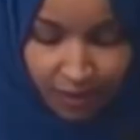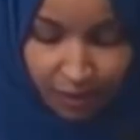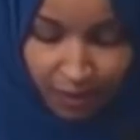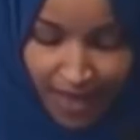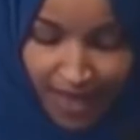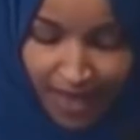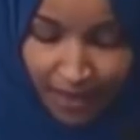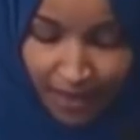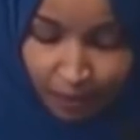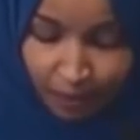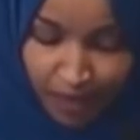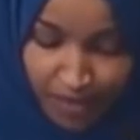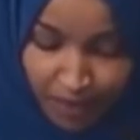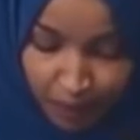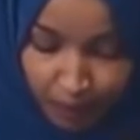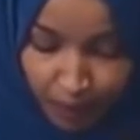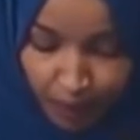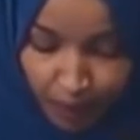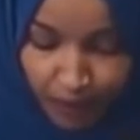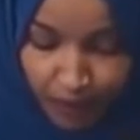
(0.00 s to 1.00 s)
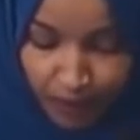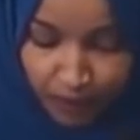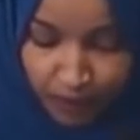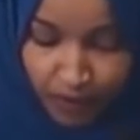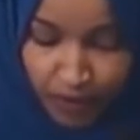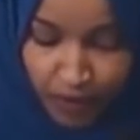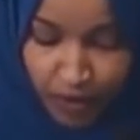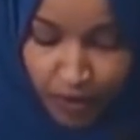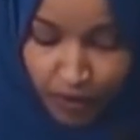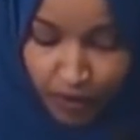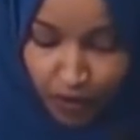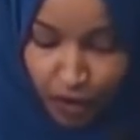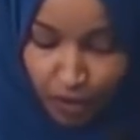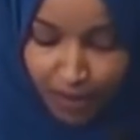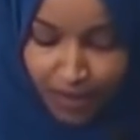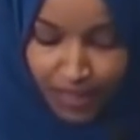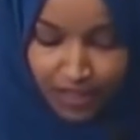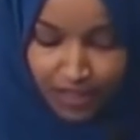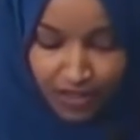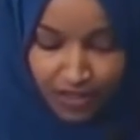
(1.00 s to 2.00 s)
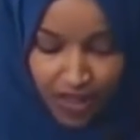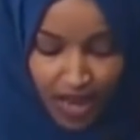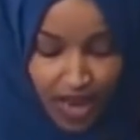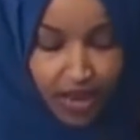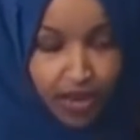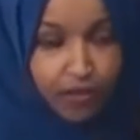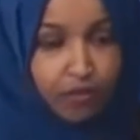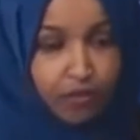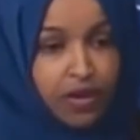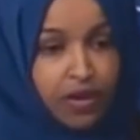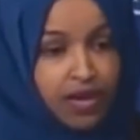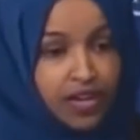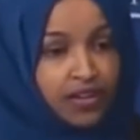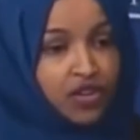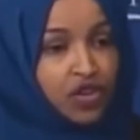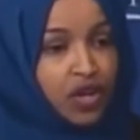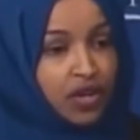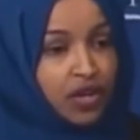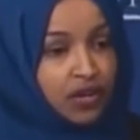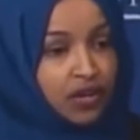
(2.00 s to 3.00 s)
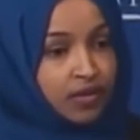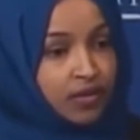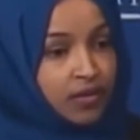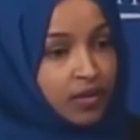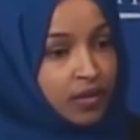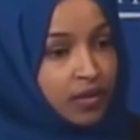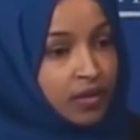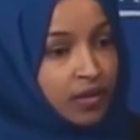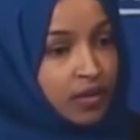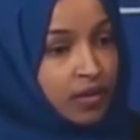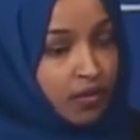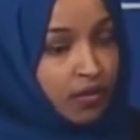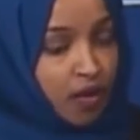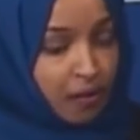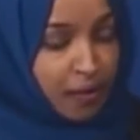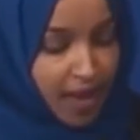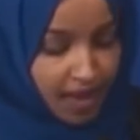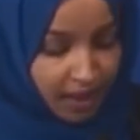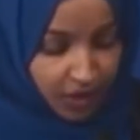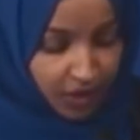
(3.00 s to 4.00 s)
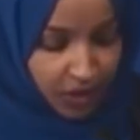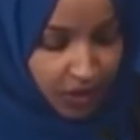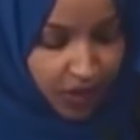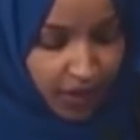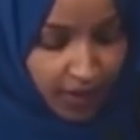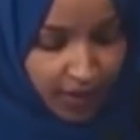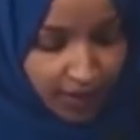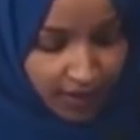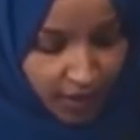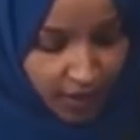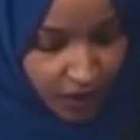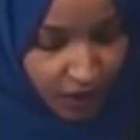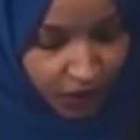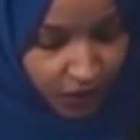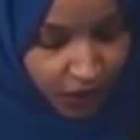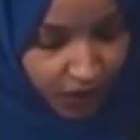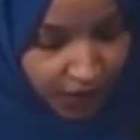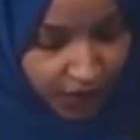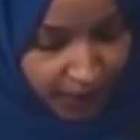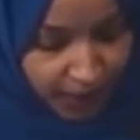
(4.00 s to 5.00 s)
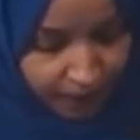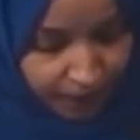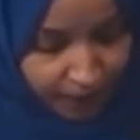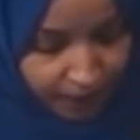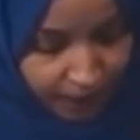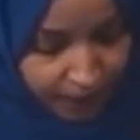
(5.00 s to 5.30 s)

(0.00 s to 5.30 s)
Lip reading: to ban people from an entire religion from entering this country.